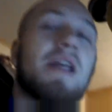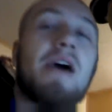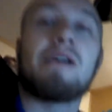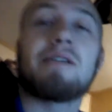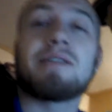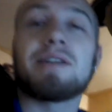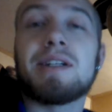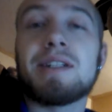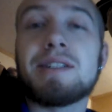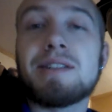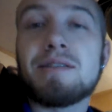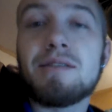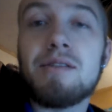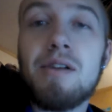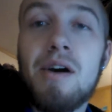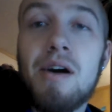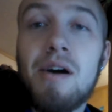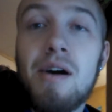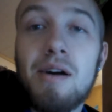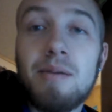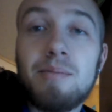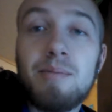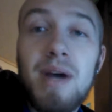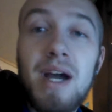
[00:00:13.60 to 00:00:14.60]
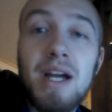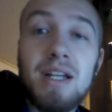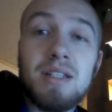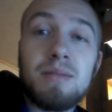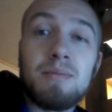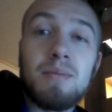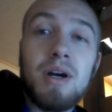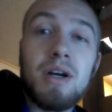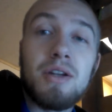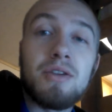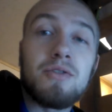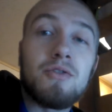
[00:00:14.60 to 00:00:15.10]
now getting uh, back
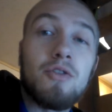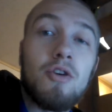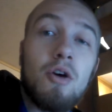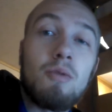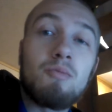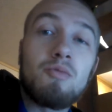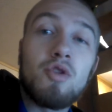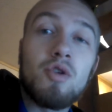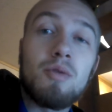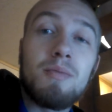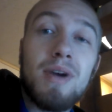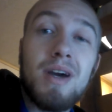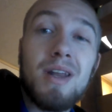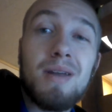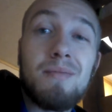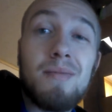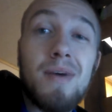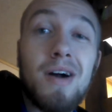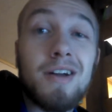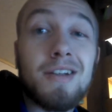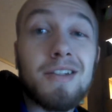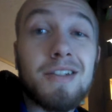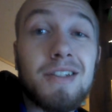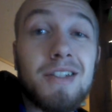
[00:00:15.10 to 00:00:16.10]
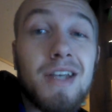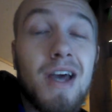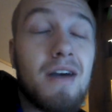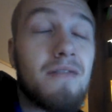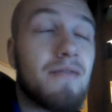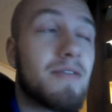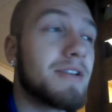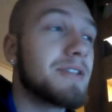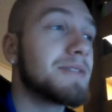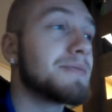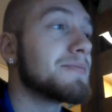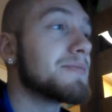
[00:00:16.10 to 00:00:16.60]
to my dorm room at about
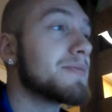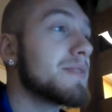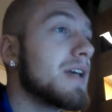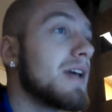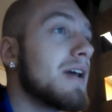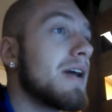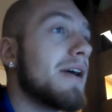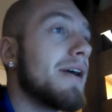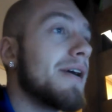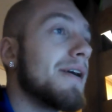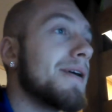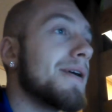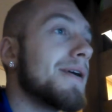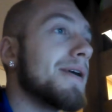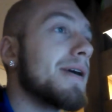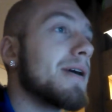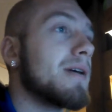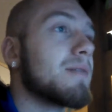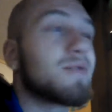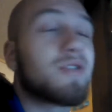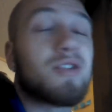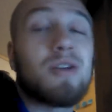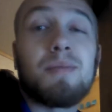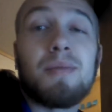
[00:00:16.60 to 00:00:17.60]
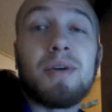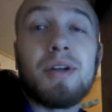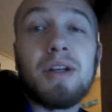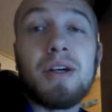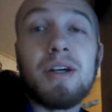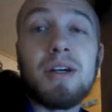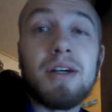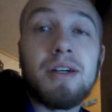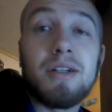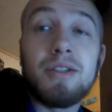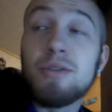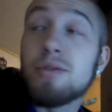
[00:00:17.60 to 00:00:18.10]
seven. Um, so I'm
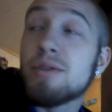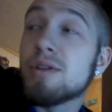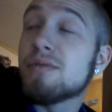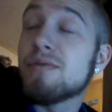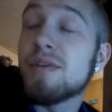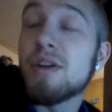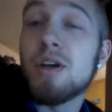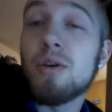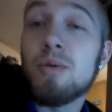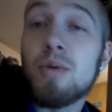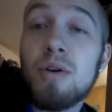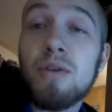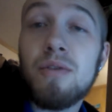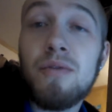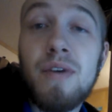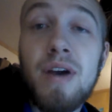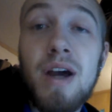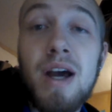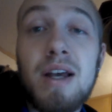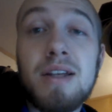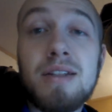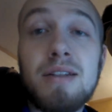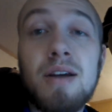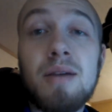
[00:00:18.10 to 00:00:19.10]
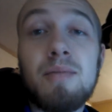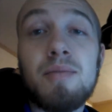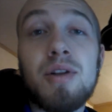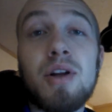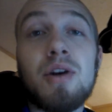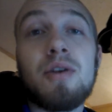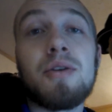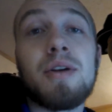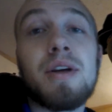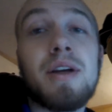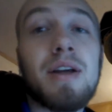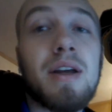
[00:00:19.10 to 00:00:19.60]
gonna do this video real fast,
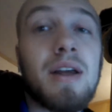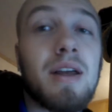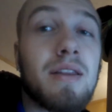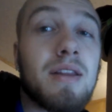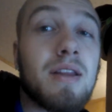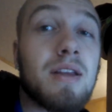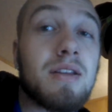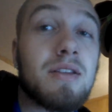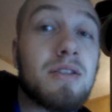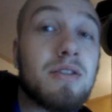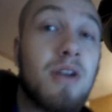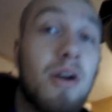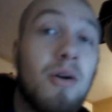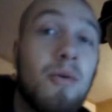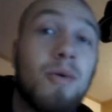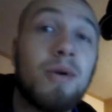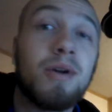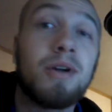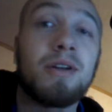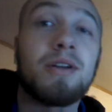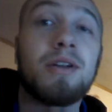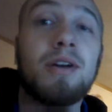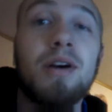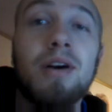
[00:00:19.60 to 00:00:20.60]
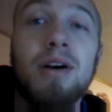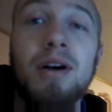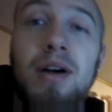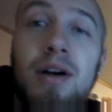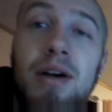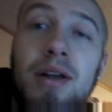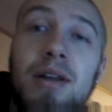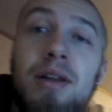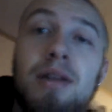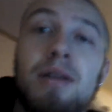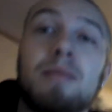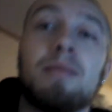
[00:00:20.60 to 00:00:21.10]
upload it, and then start working
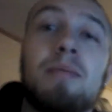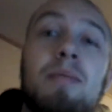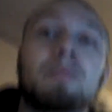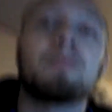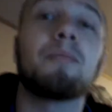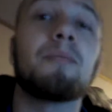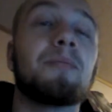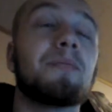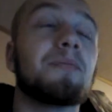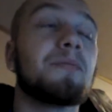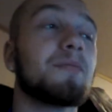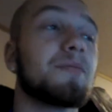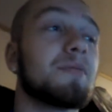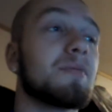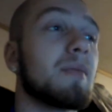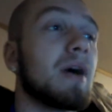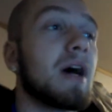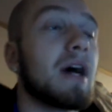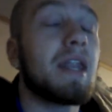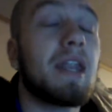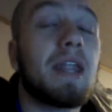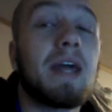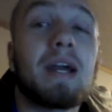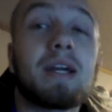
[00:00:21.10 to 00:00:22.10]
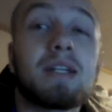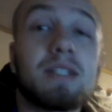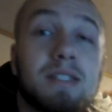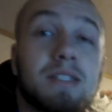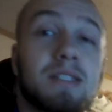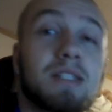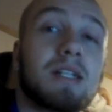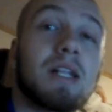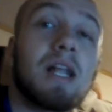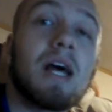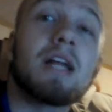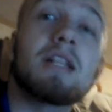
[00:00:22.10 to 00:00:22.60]
on my
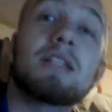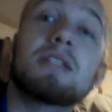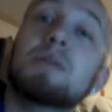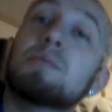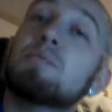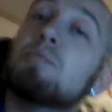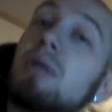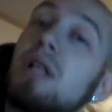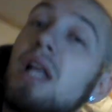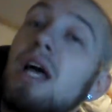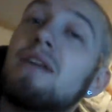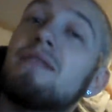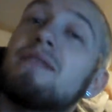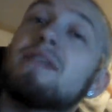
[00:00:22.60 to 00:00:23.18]
next Let's Play